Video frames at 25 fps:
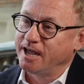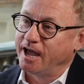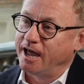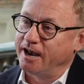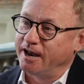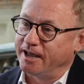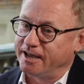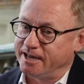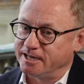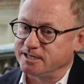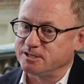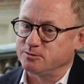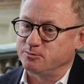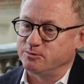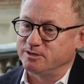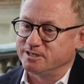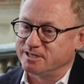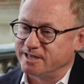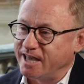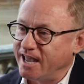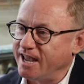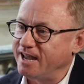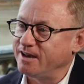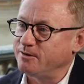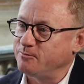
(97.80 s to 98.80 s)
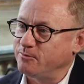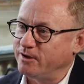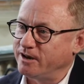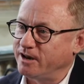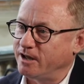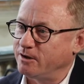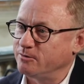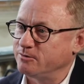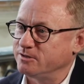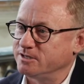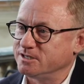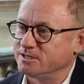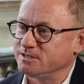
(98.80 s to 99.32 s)
and I guess it was then when
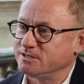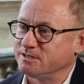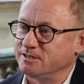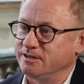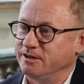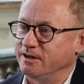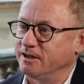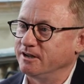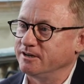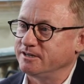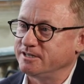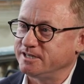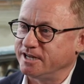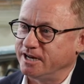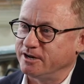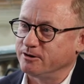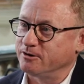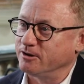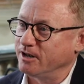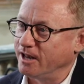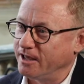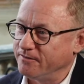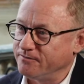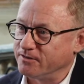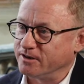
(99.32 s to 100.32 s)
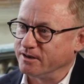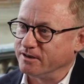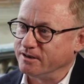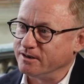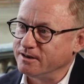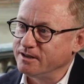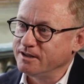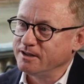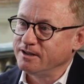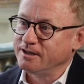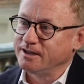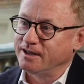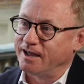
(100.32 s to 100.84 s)
I was, you know, 10 or 11
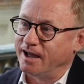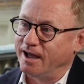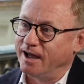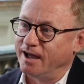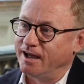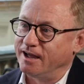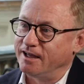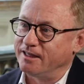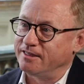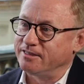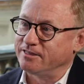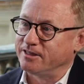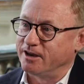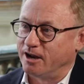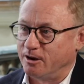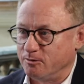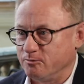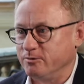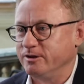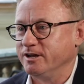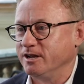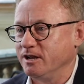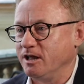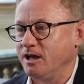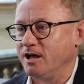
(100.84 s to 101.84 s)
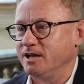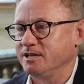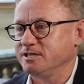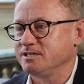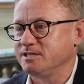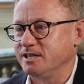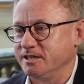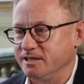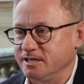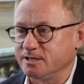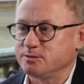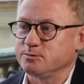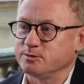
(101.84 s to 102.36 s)
uh, that I realised
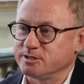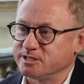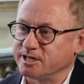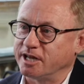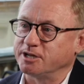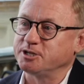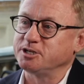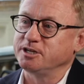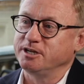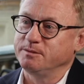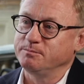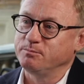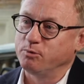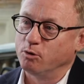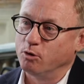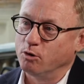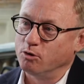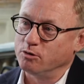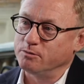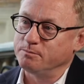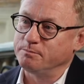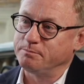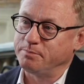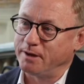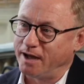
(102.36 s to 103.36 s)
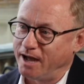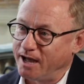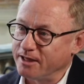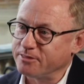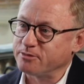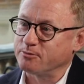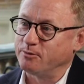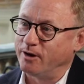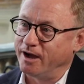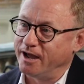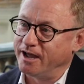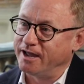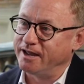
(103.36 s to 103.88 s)
that this was such an important
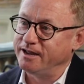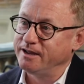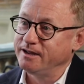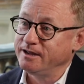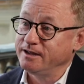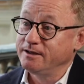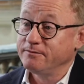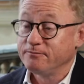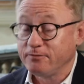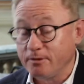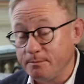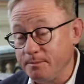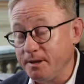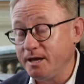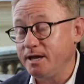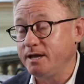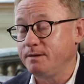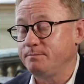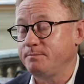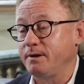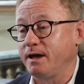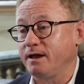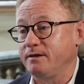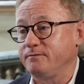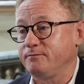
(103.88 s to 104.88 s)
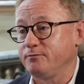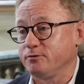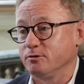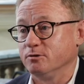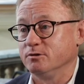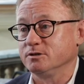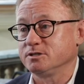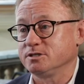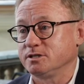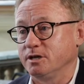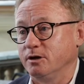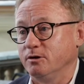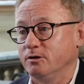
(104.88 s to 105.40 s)
pathway for me, but for
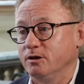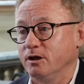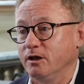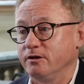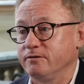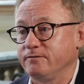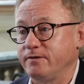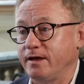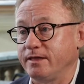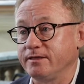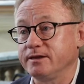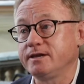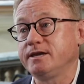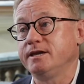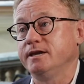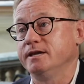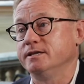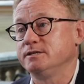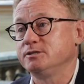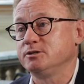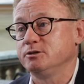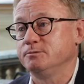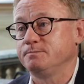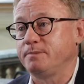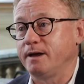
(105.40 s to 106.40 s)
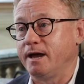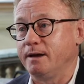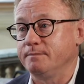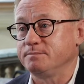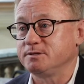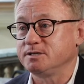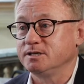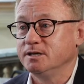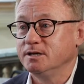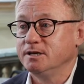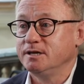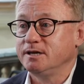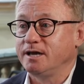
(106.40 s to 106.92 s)
also a lot of other kids who
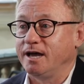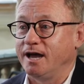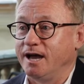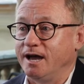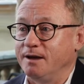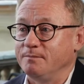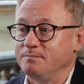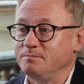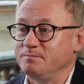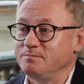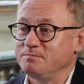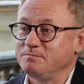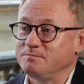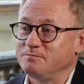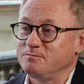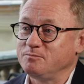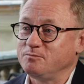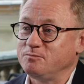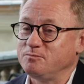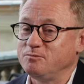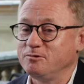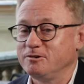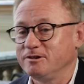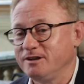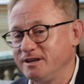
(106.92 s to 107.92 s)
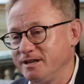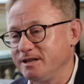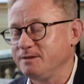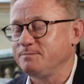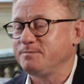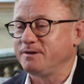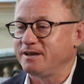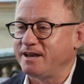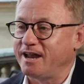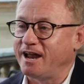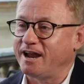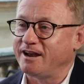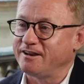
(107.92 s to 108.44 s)
perhaps um, were a little
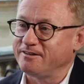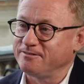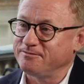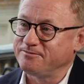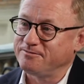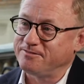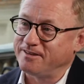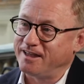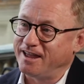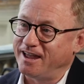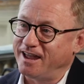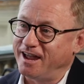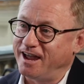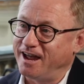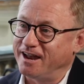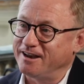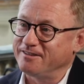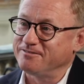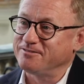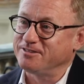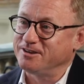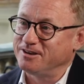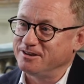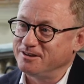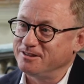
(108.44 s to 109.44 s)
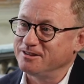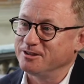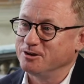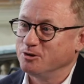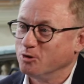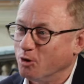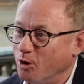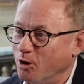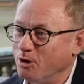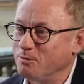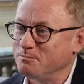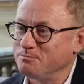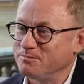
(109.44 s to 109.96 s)
bit out of out of the, the,
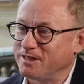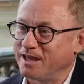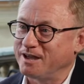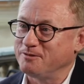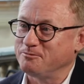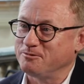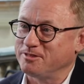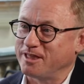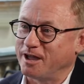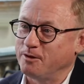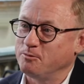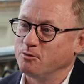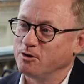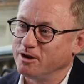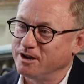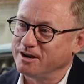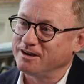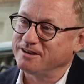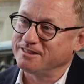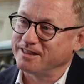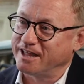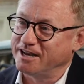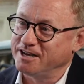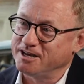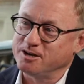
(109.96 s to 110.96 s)
norm. They, mm-hmm. they weren't they